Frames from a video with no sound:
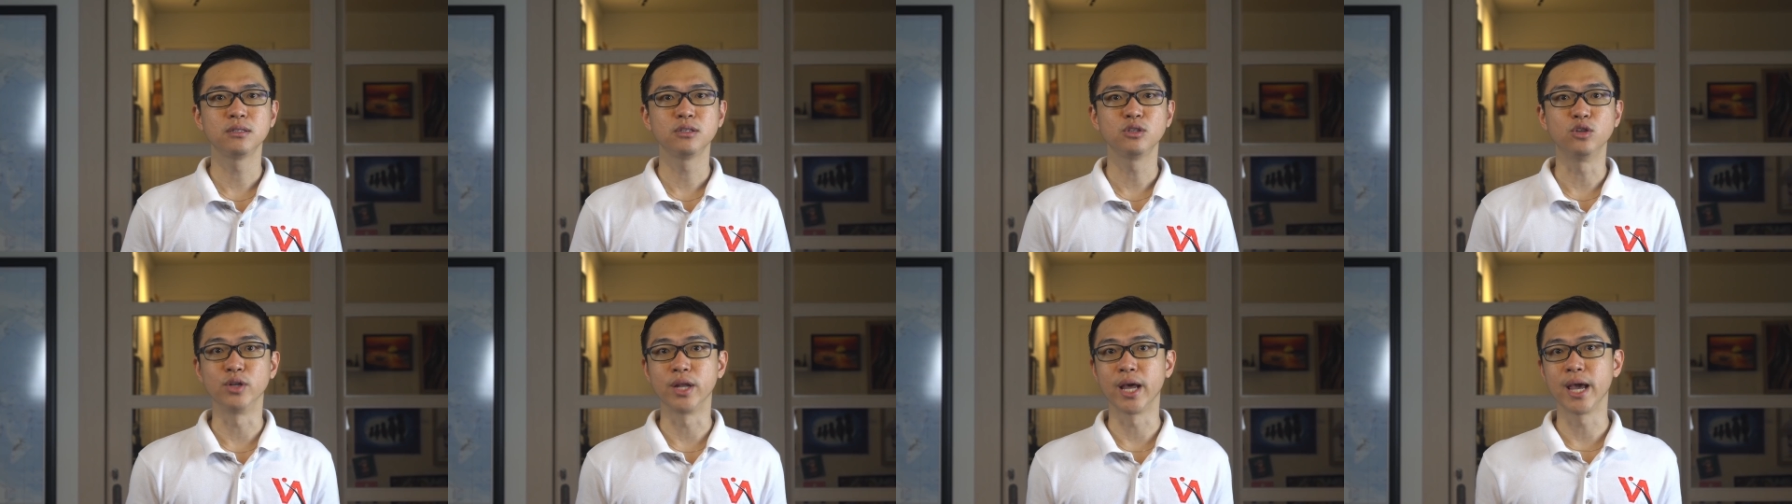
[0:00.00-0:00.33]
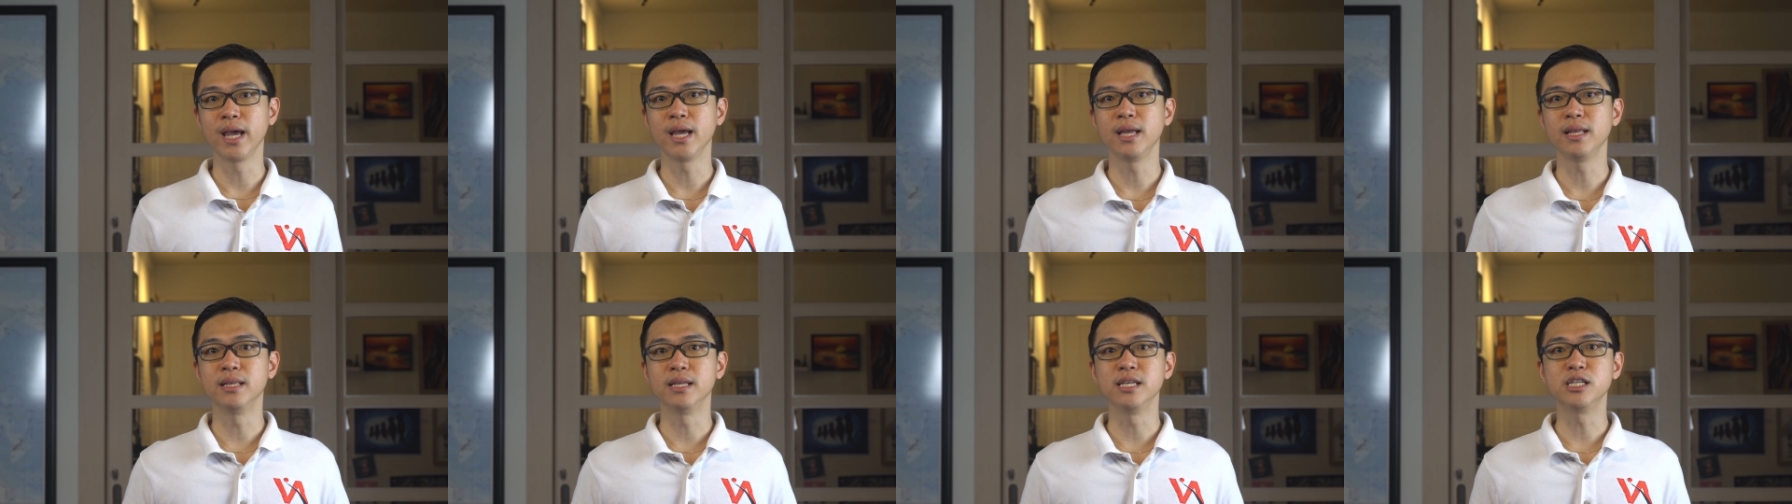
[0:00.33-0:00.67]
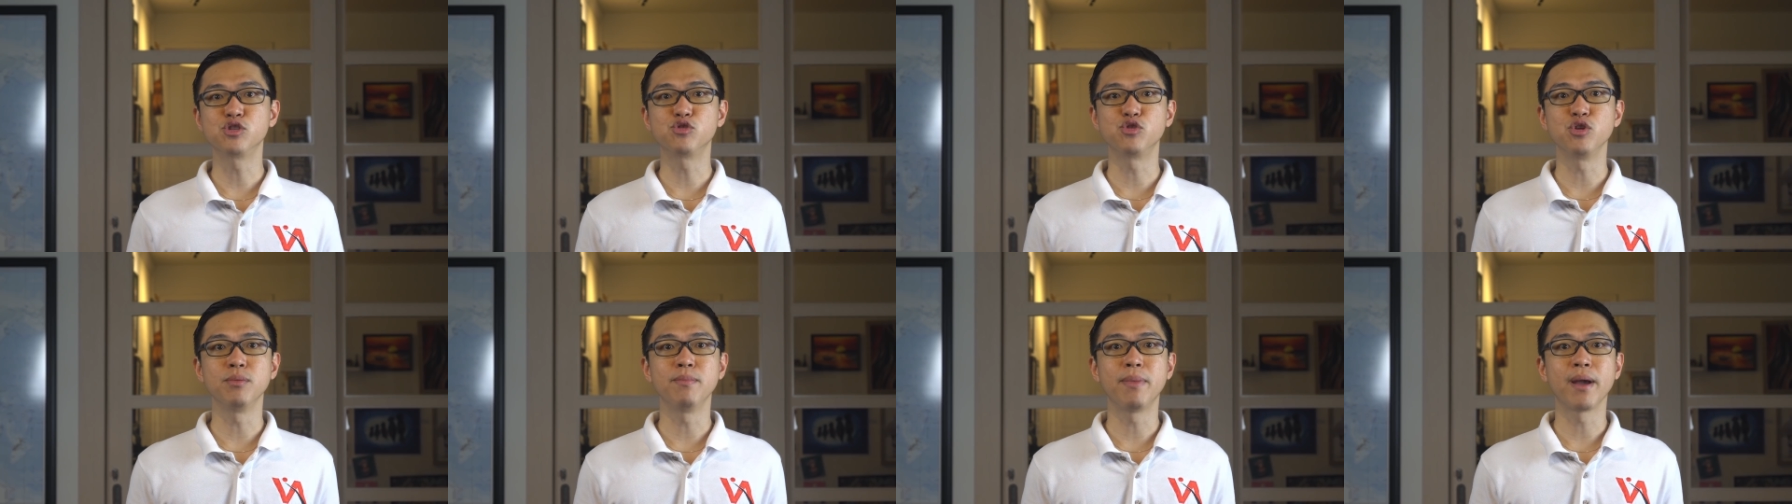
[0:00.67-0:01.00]
Today, these
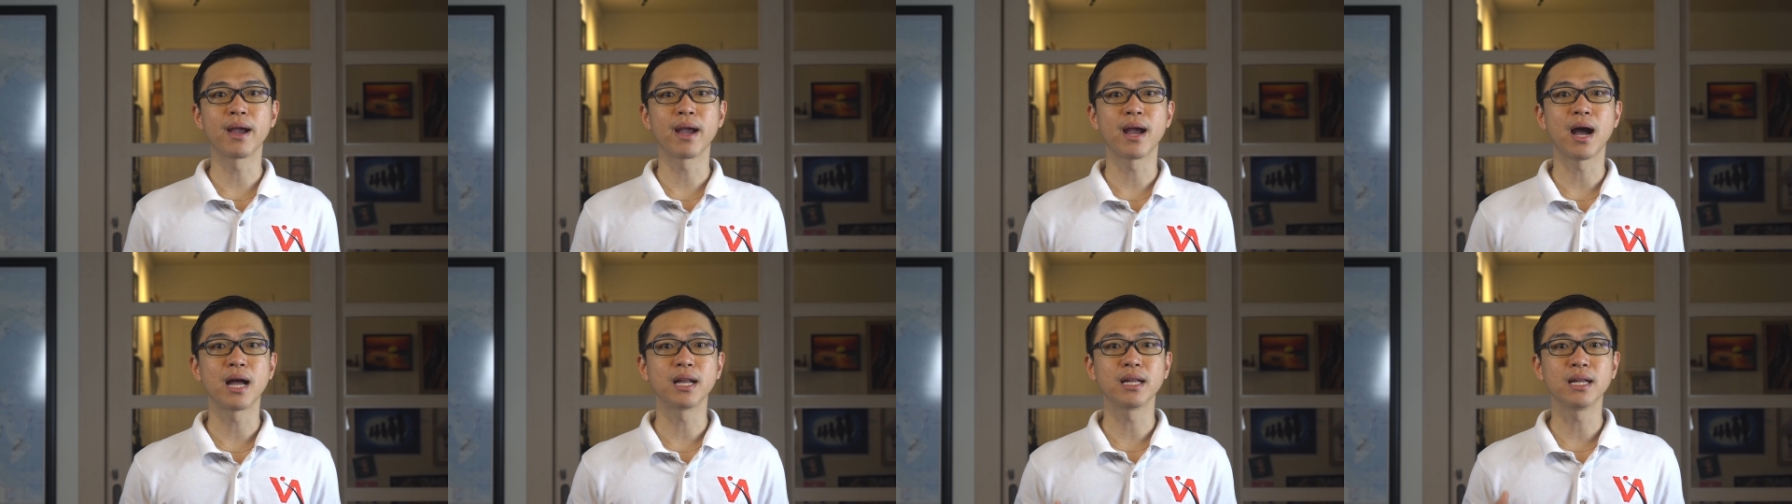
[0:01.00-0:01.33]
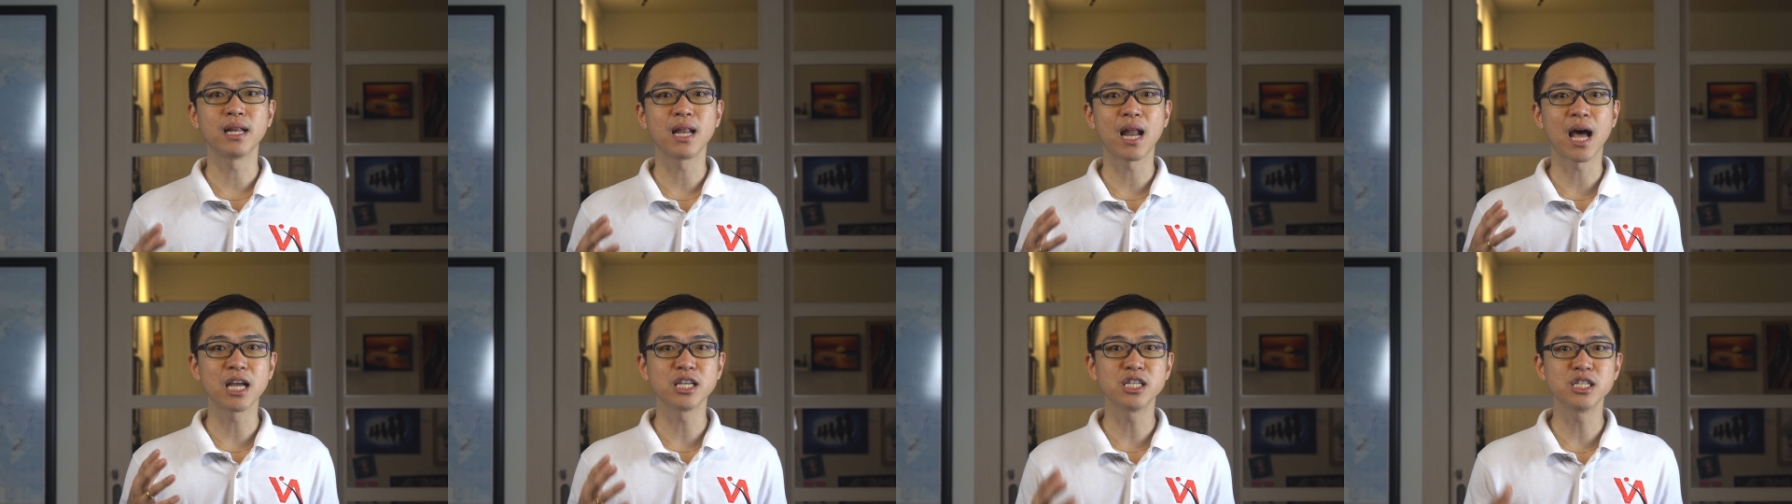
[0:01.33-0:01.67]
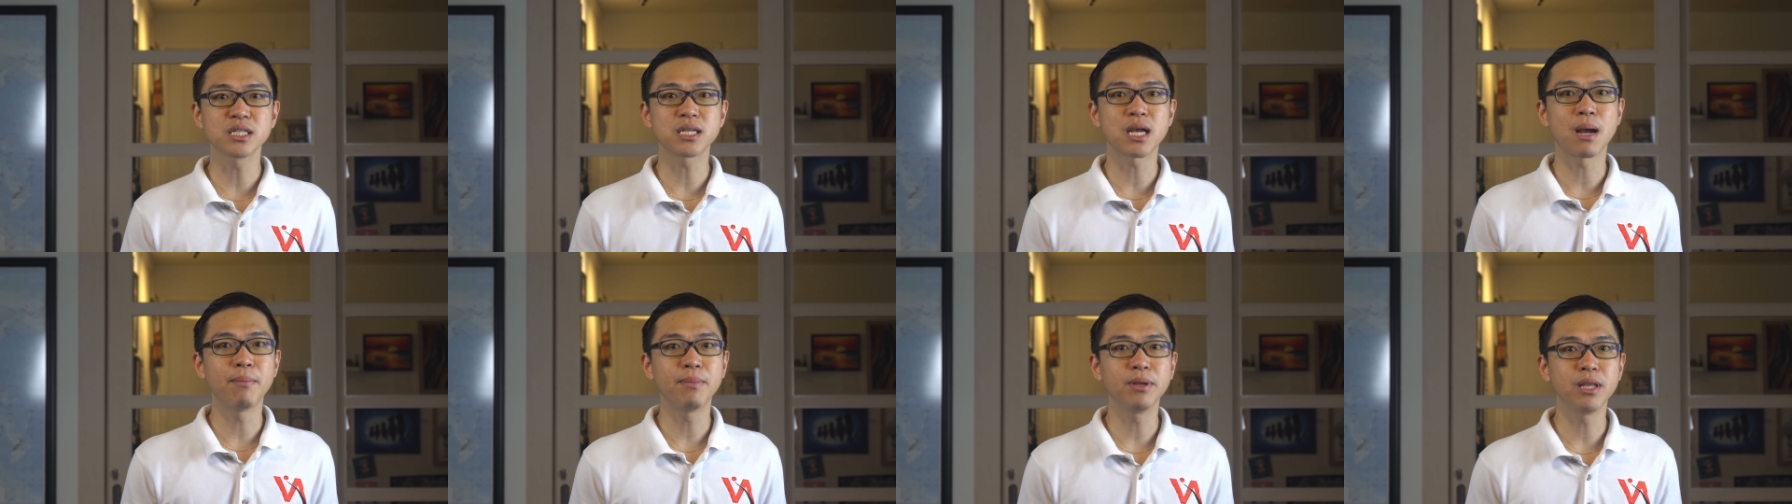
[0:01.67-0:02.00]
three banks are the
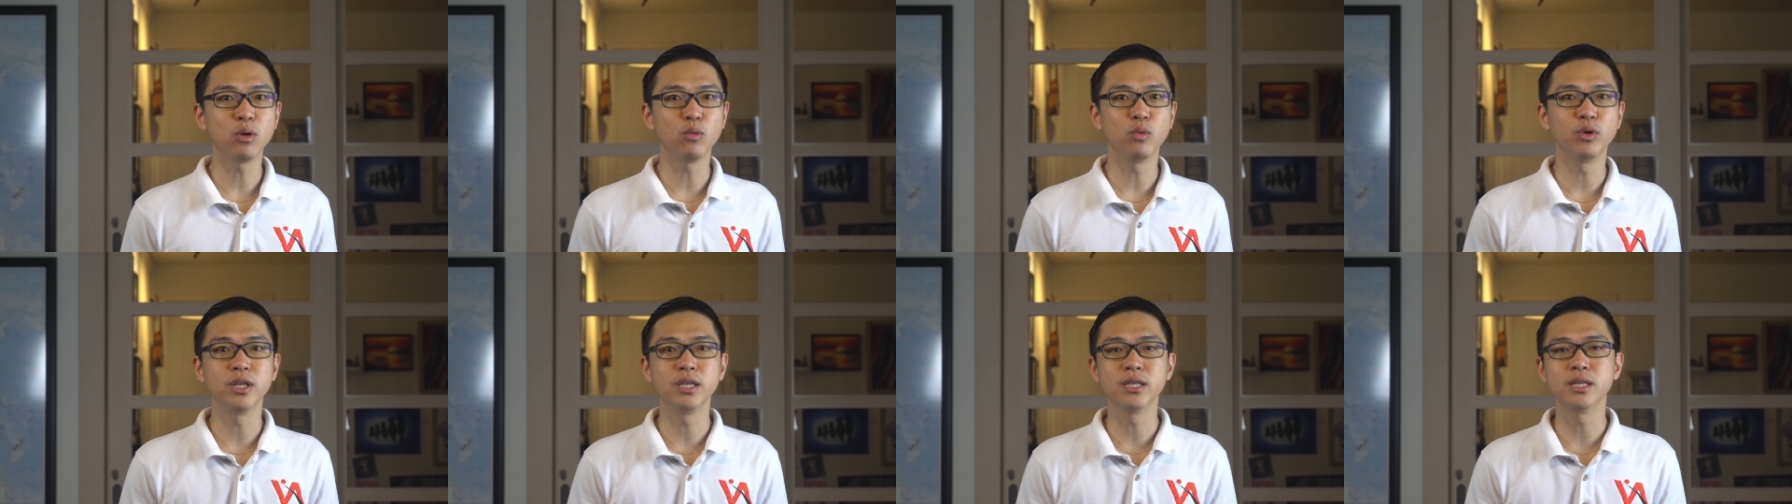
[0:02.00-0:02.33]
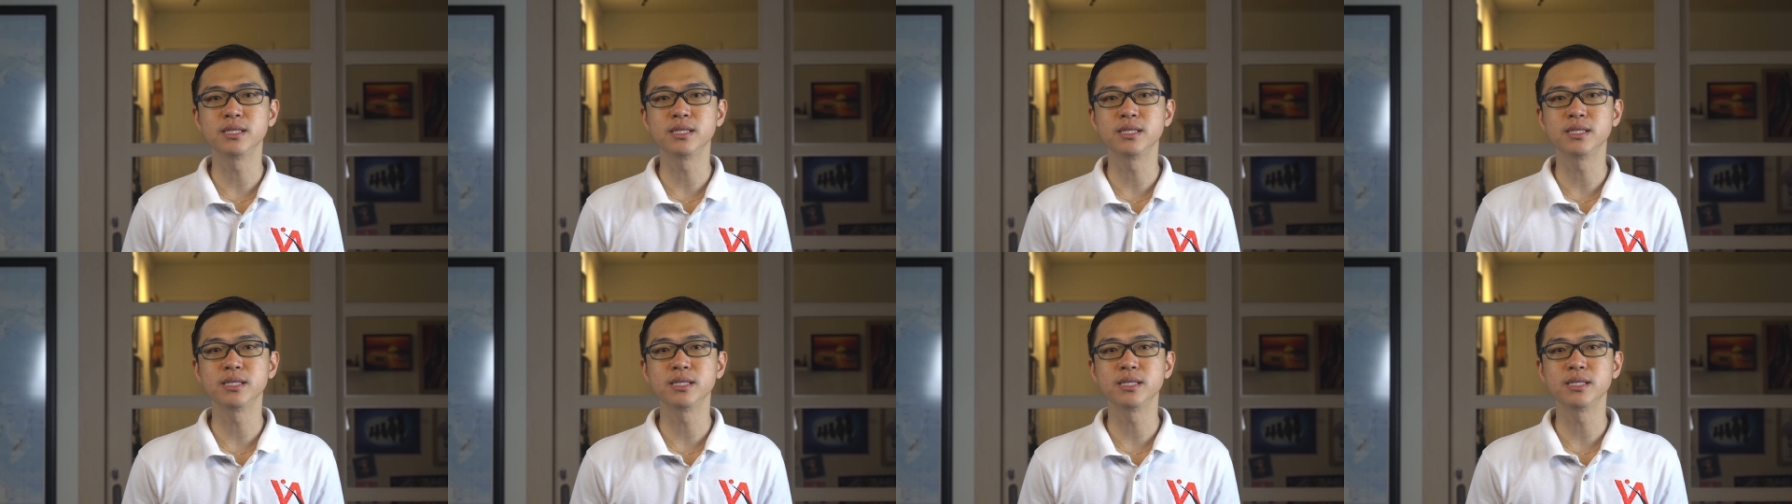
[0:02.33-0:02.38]
largest company within